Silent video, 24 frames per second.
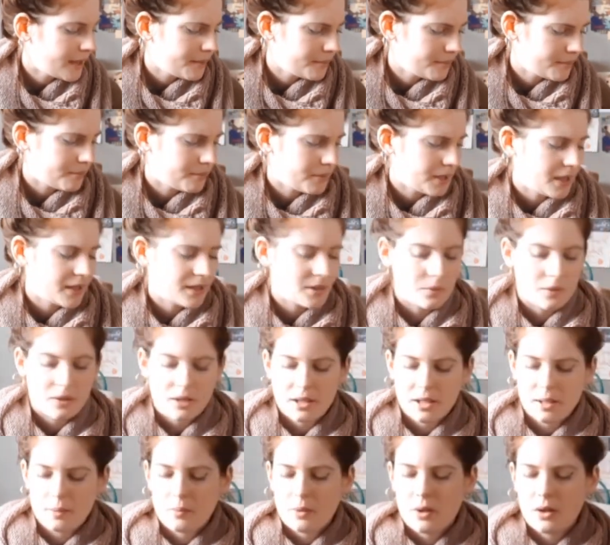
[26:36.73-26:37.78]
My other work
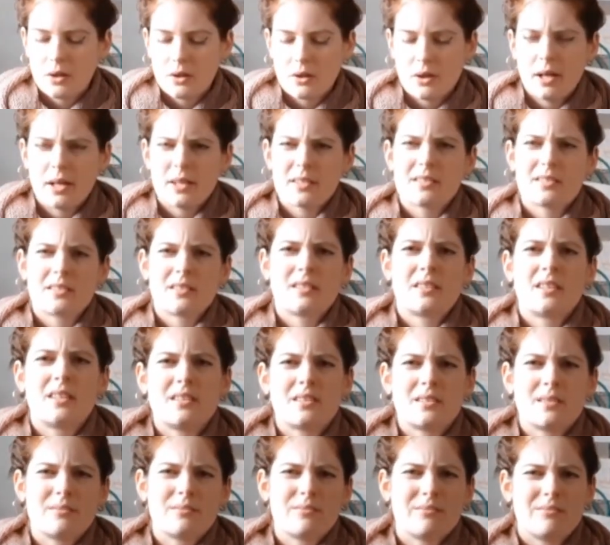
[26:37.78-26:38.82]
in progress that
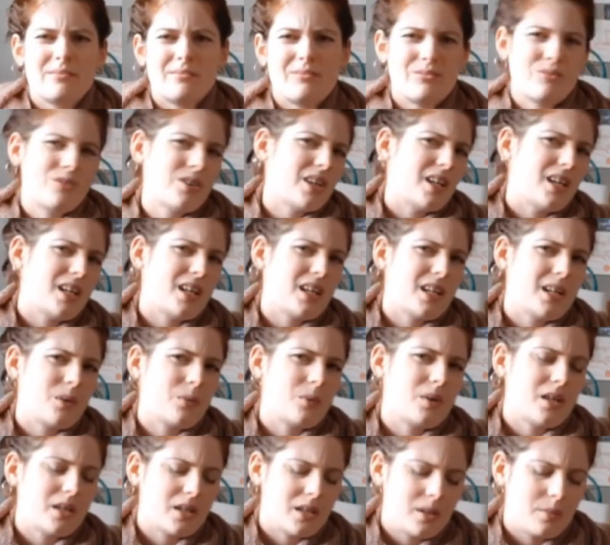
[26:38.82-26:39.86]
isn't really a
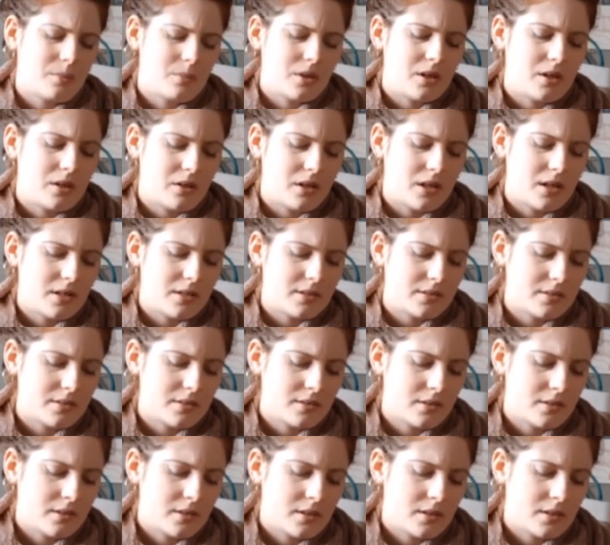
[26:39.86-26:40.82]
work in progress,